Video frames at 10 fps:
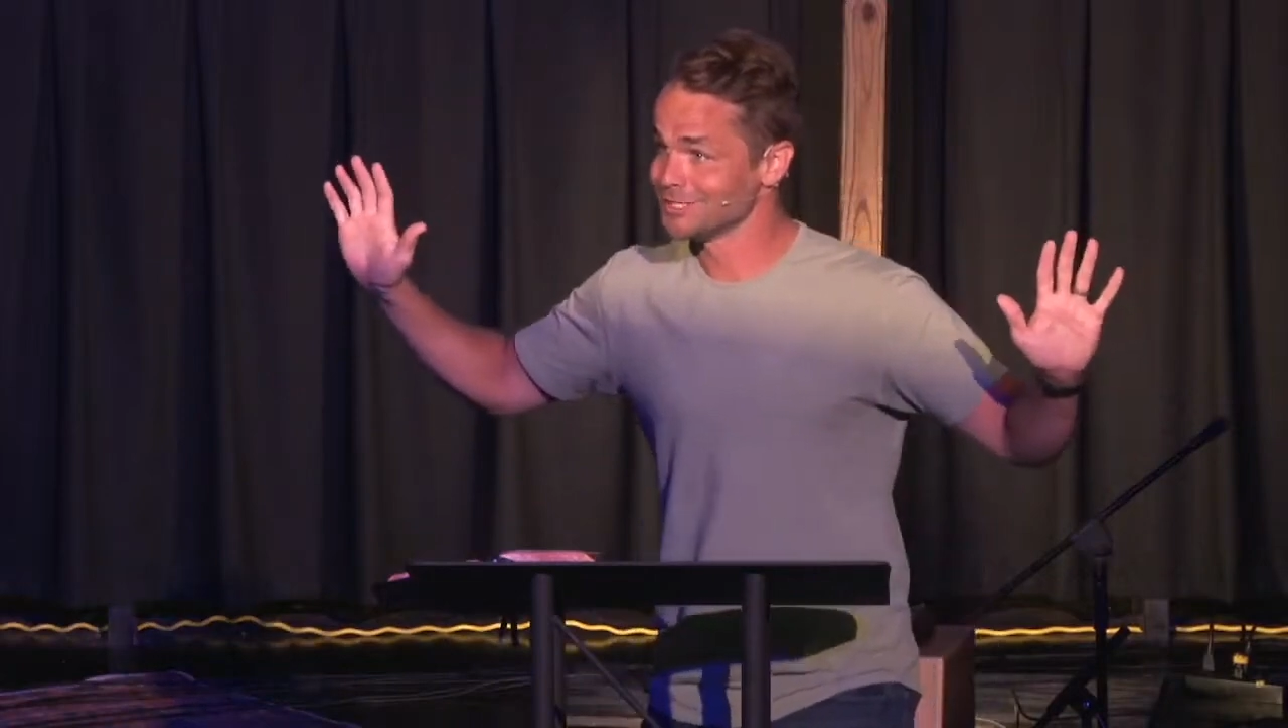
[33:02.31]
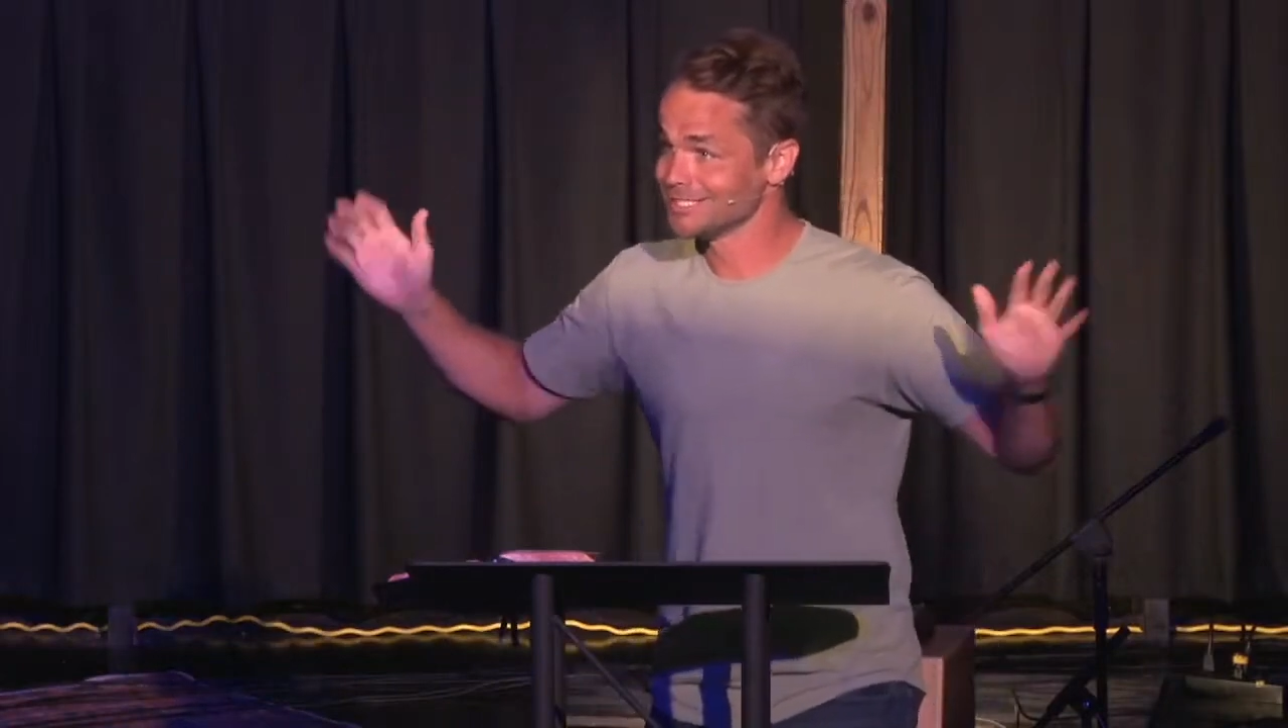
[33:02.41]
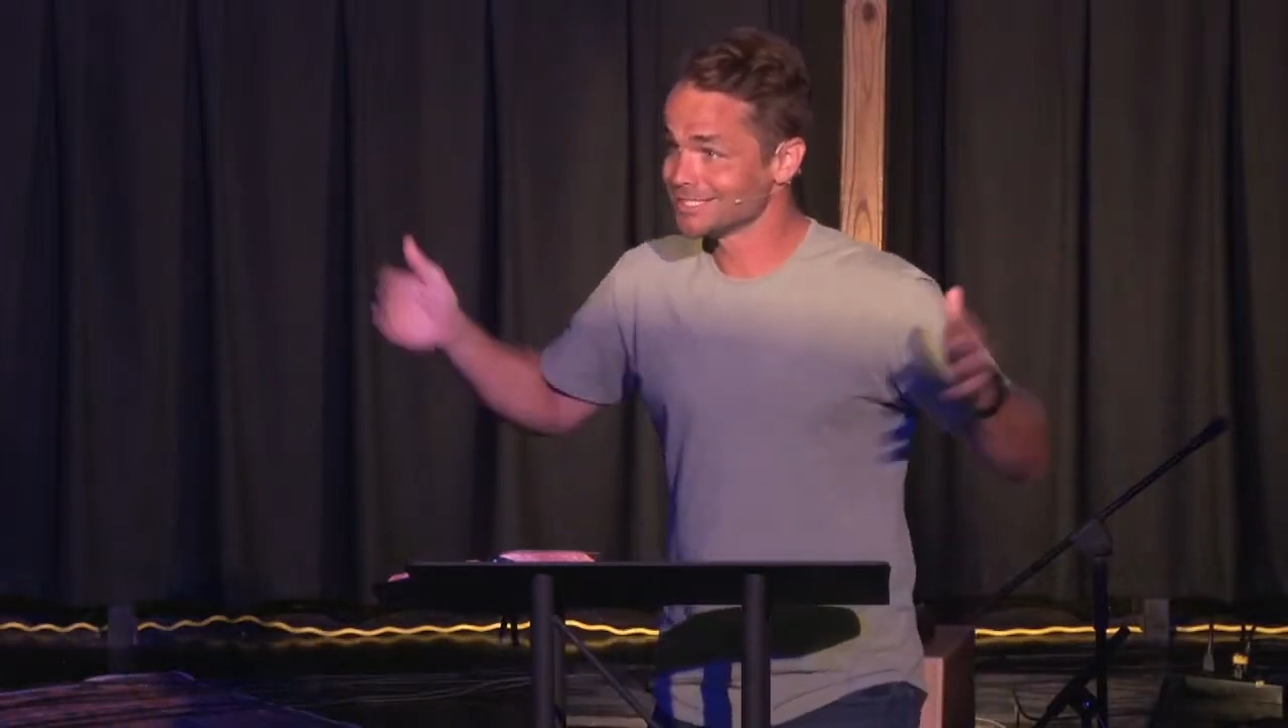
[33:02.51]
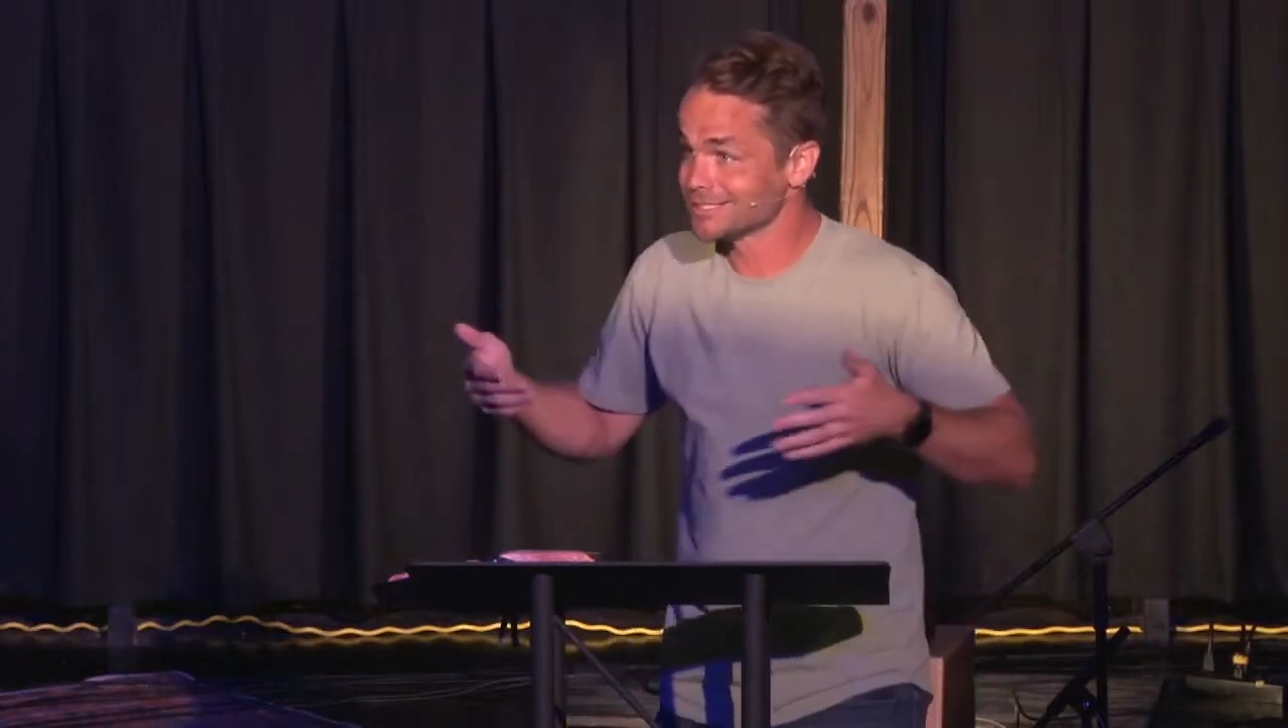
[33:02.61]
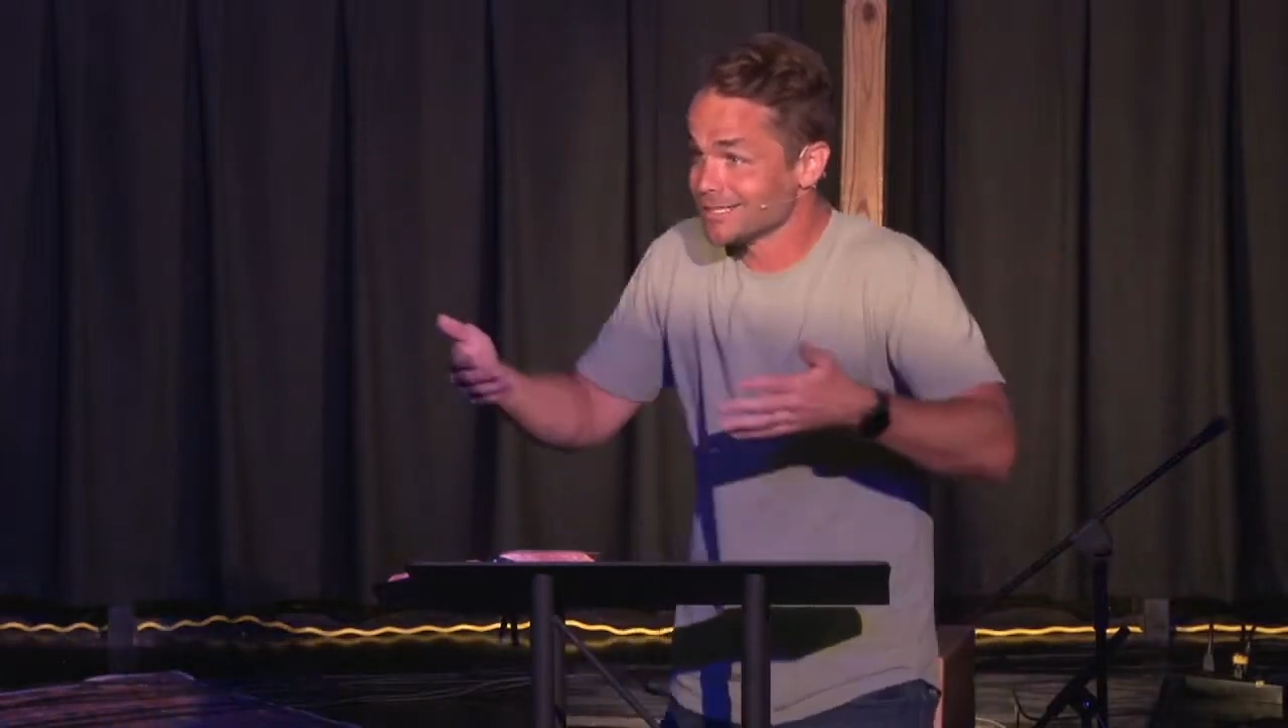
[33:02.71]

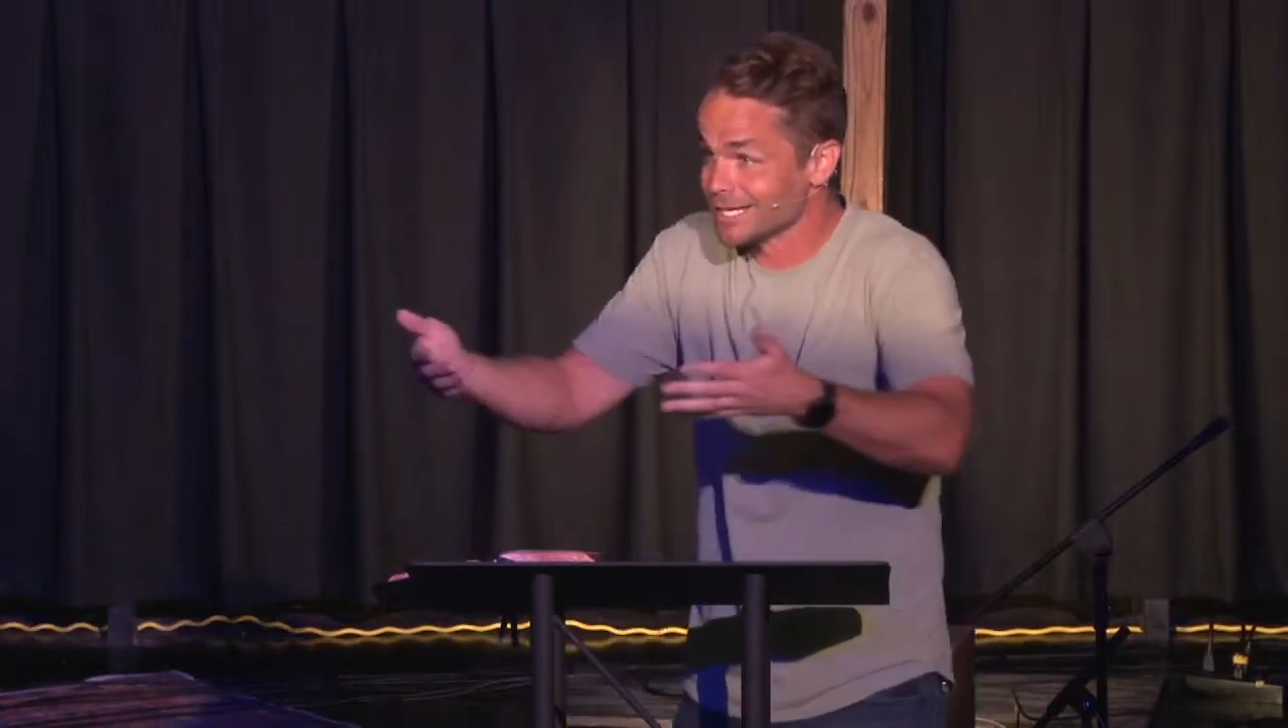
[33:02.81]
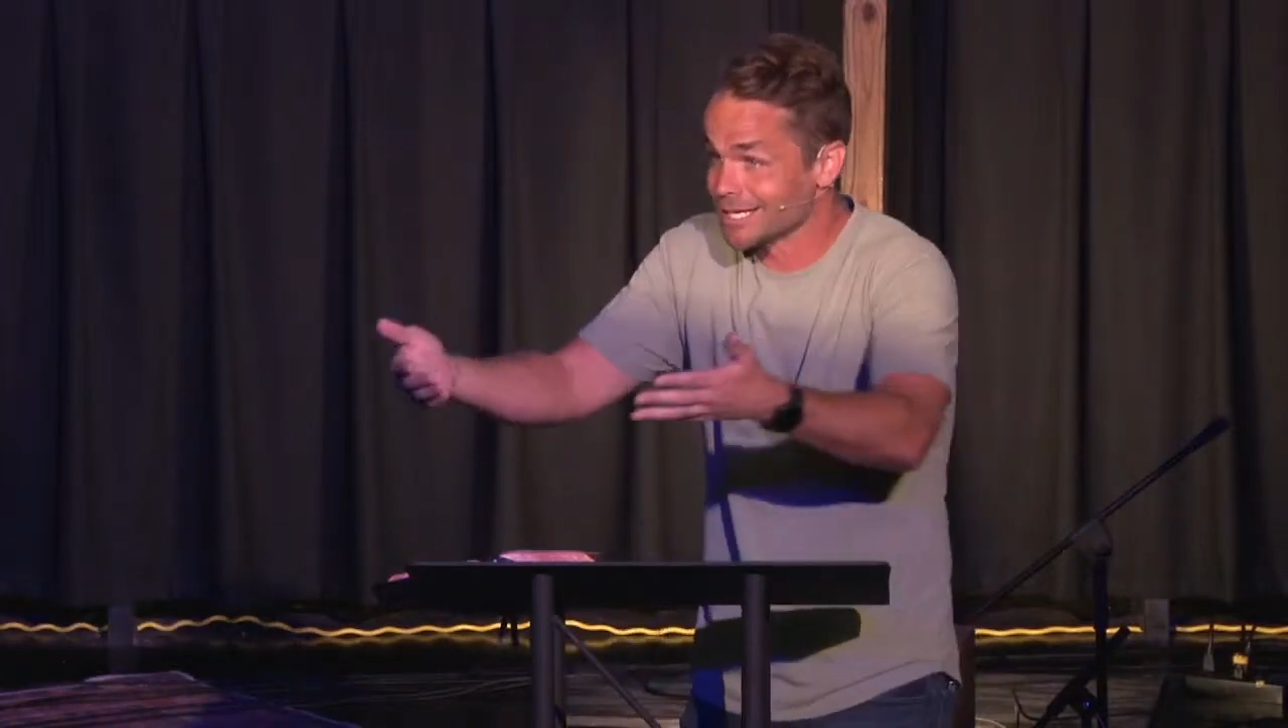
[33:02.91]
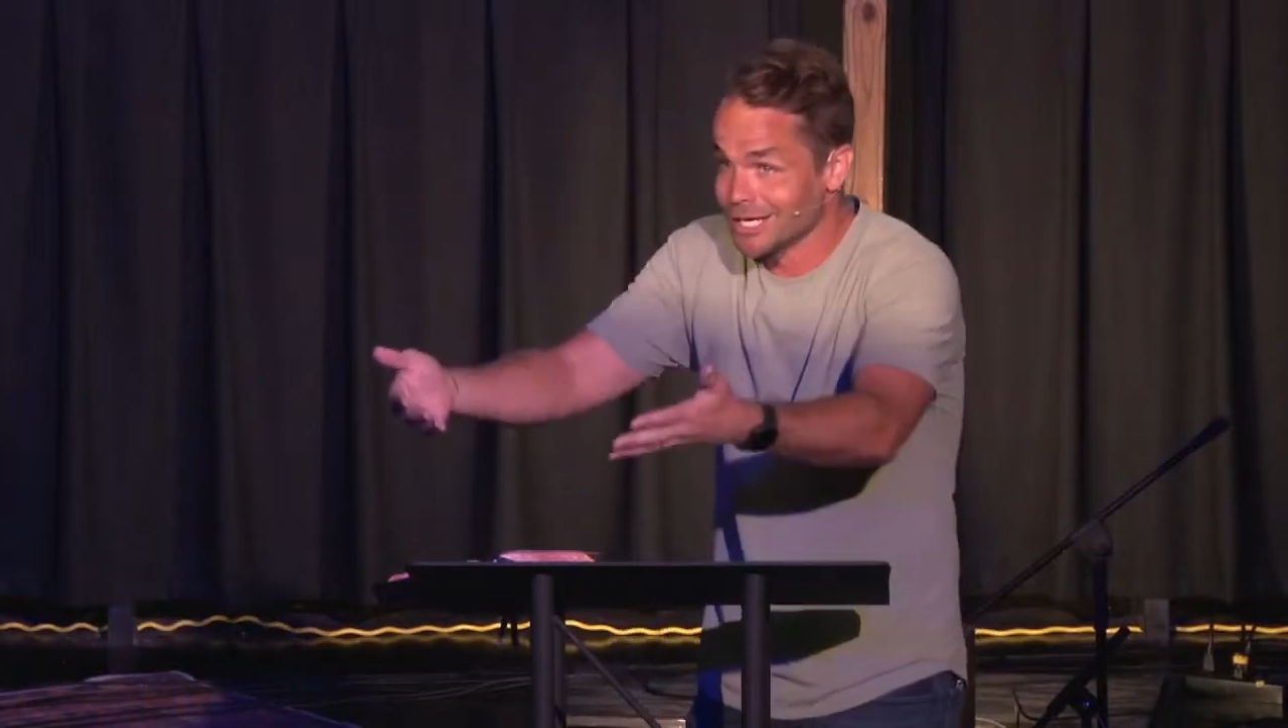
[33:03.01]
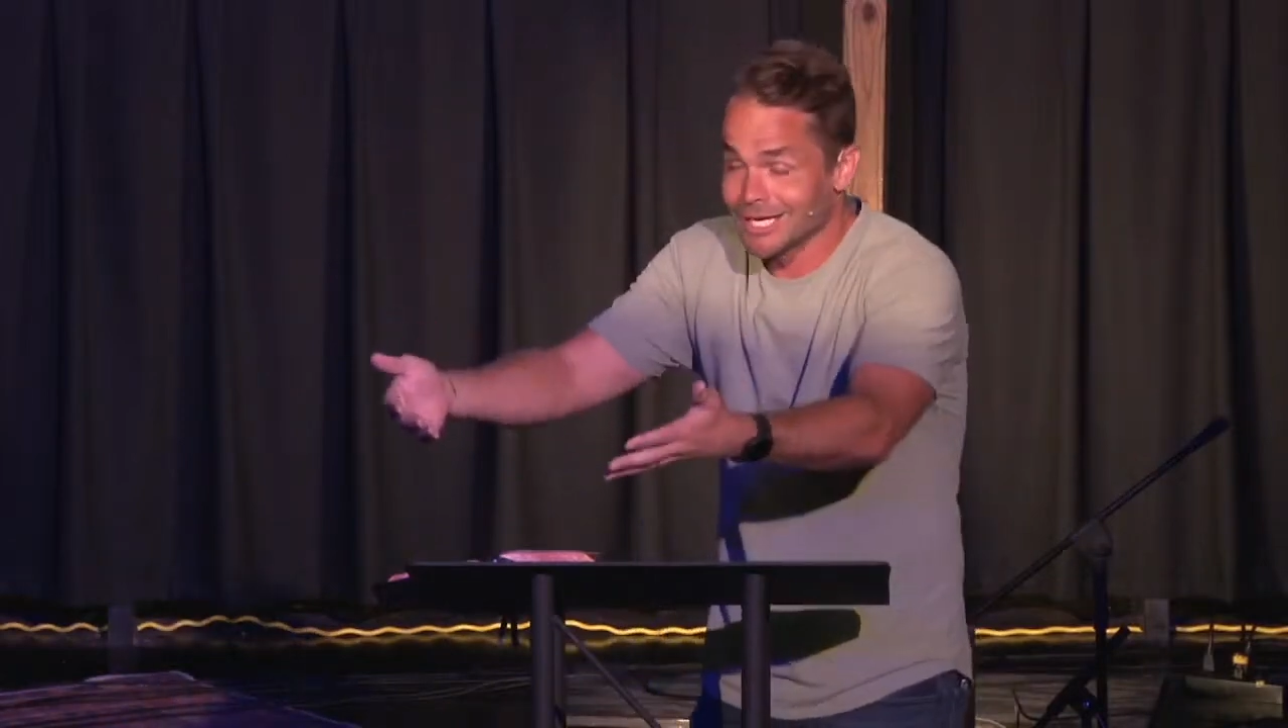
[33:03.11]
Jesus is like,